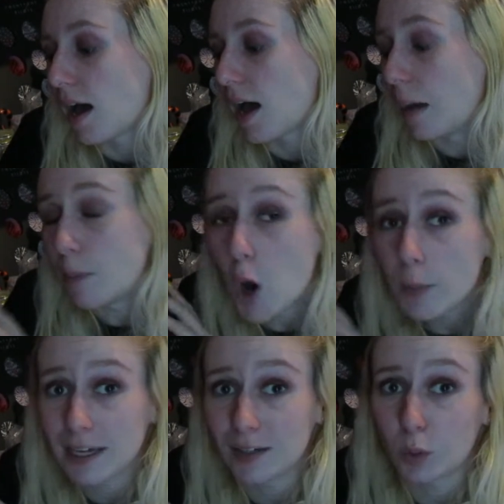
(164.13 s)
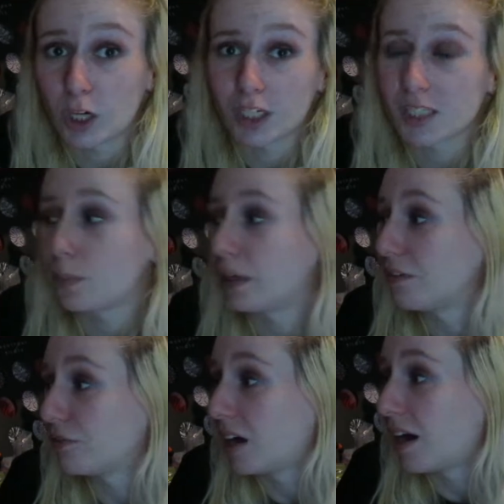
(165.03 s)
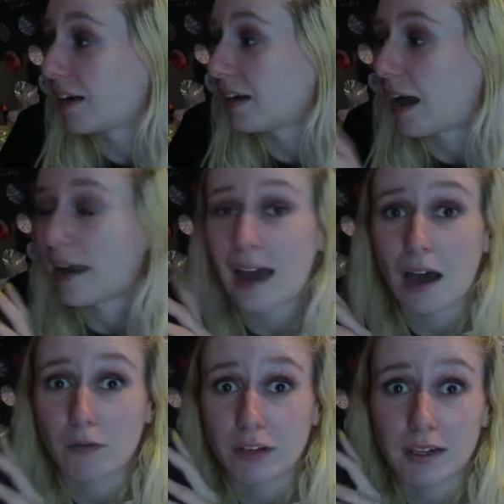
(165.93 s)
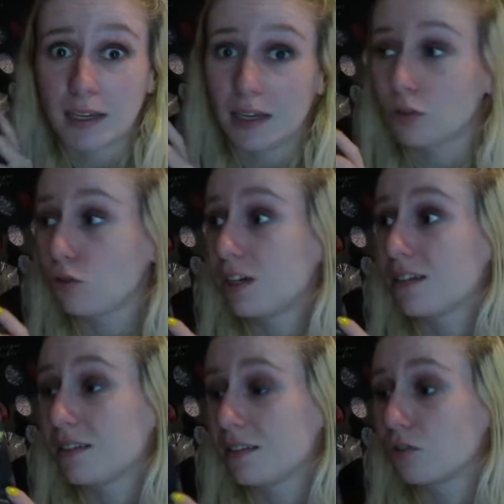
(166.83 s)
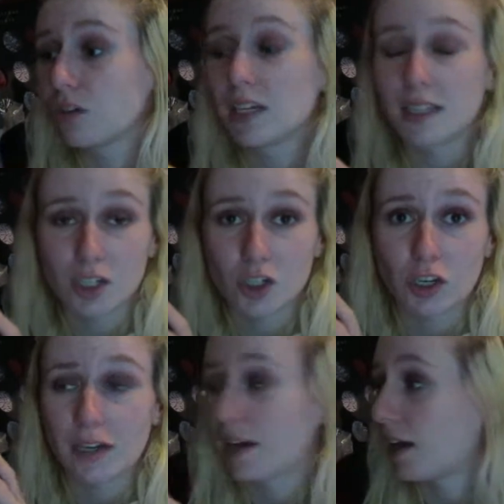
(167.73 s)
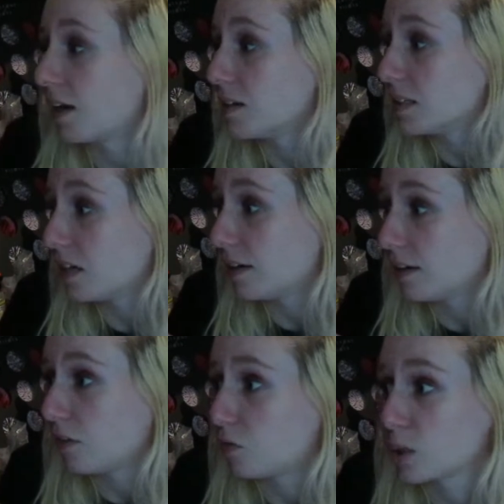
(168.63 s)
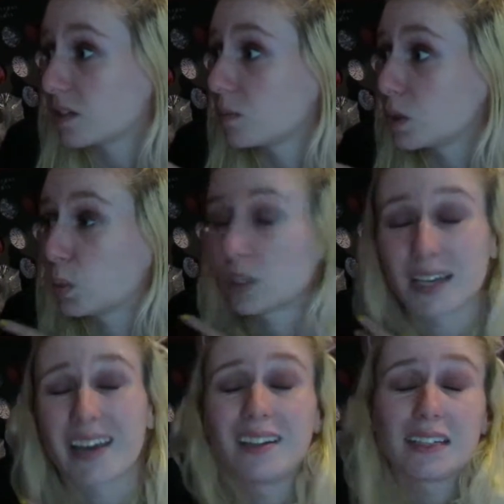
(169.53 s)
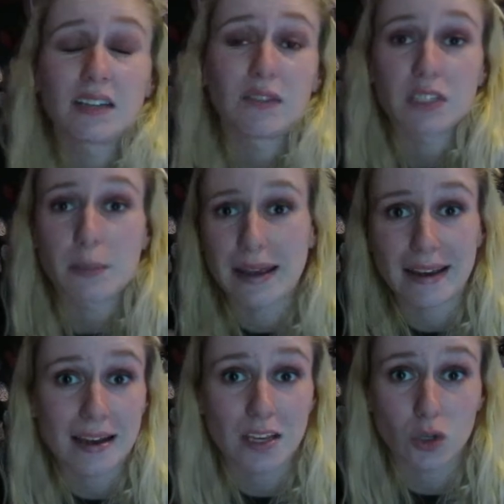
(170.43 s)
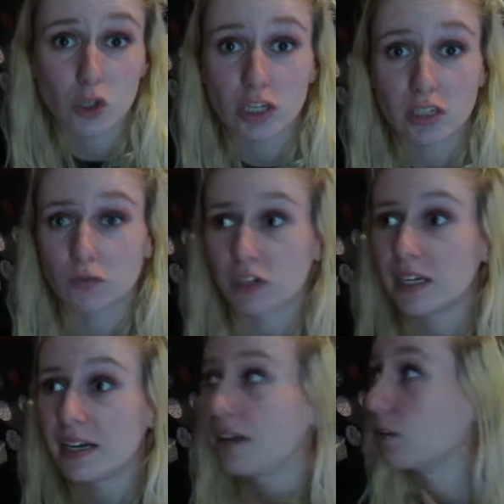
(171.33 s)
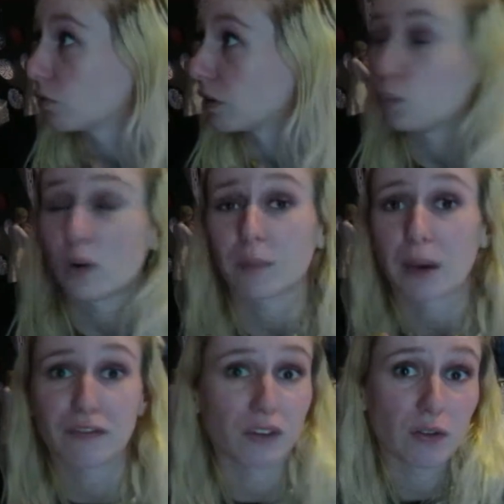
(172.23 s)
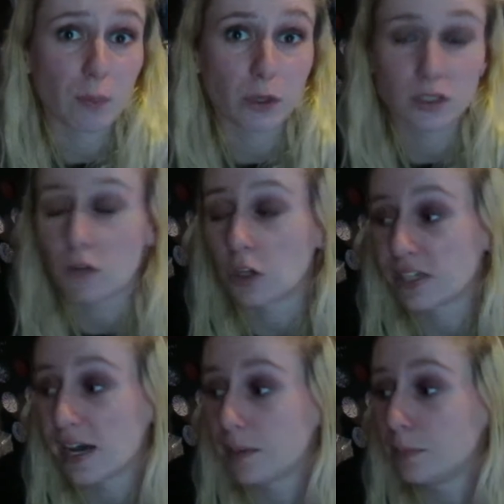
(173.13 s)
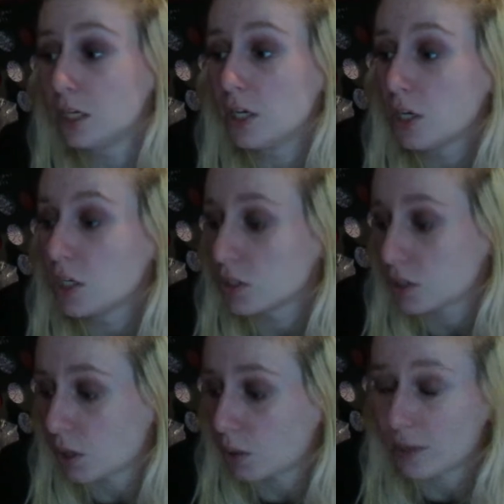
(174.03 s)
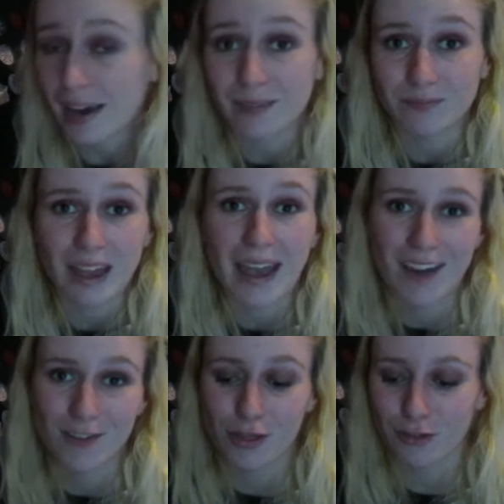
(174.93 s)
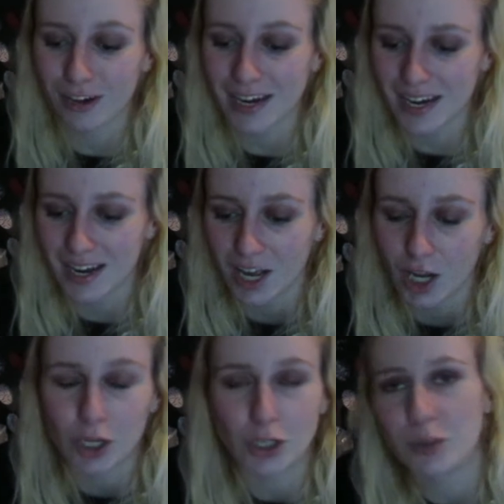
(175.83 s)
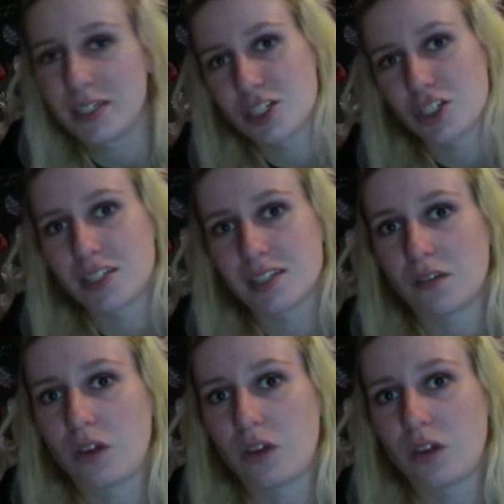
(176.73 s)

I'm hoping it works, but if not, I have it in Greek, the Greek edition, and if worse comes to worse, I can give it to my yaya so she can read and read one of my favorite books of all time. So yeah, I have three new editions of